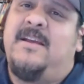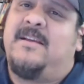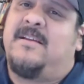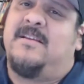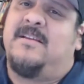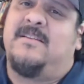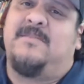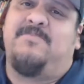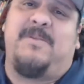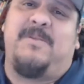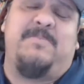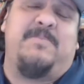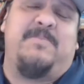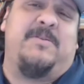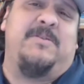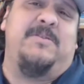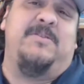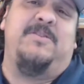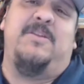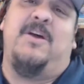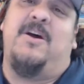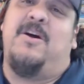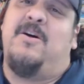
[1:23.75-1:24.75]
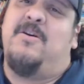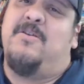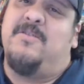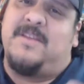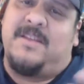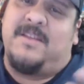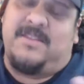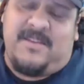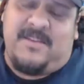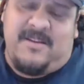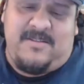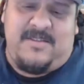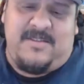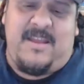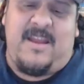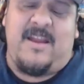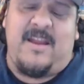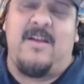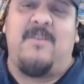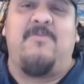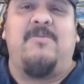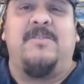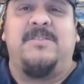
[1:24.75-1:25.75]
because people know that they're there,